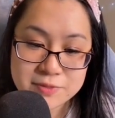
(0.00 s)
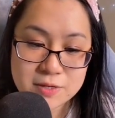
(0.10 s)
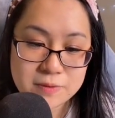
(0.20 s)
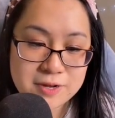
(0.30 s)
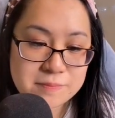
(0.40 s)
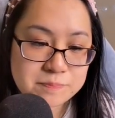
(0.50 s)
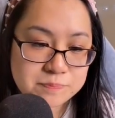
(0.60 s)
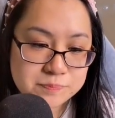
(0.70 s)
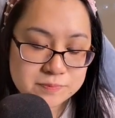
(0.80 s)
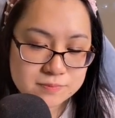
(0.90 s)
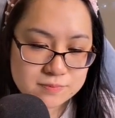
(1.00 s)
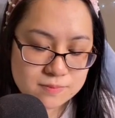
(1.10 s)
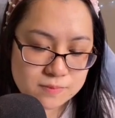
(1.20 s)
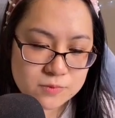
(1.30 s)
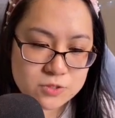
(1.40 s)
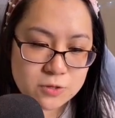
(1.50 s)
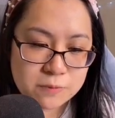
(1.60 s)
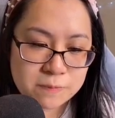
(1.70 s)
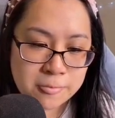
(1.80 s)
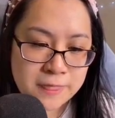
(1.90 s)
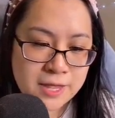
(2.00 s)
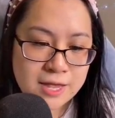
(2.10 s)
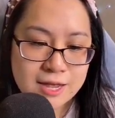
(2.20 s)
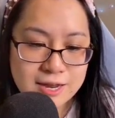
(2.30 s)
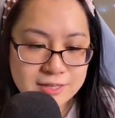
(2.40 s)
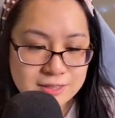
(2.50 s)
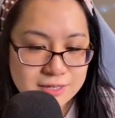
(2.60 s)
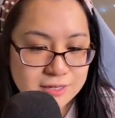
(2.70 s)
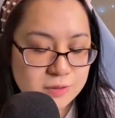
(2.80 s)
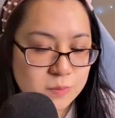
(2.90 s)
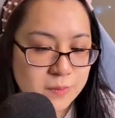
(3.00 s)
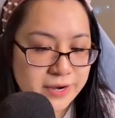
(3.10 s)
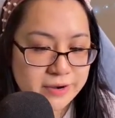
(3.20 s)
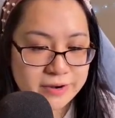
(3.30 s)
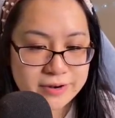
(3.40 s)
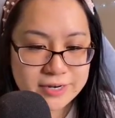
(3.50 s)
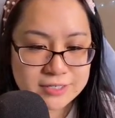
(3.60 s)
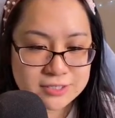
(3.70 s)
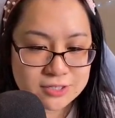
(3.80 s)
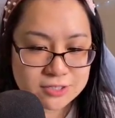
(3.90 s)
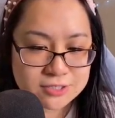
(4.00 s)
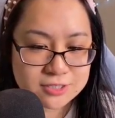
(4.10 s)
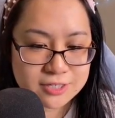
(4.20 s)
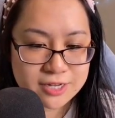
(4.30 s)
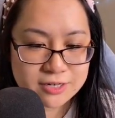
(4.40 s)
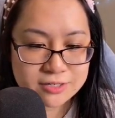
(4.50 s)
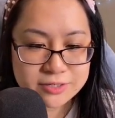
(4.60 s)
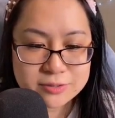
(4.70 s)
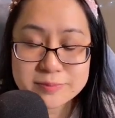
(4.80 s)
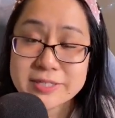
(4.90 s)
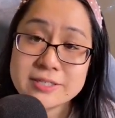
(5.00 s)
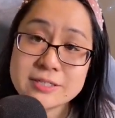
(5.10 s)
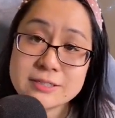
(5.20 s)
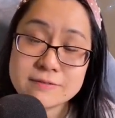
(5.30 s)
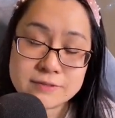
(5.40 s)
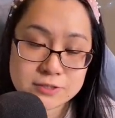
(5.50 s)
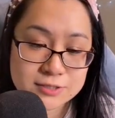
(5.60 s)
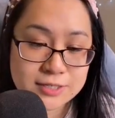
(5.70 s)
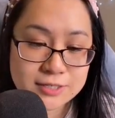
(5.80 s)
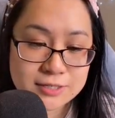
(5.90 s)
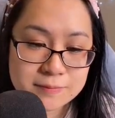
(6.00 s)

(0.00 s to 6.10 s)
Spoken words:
Okay, so I think where it starts to get a little bit confusing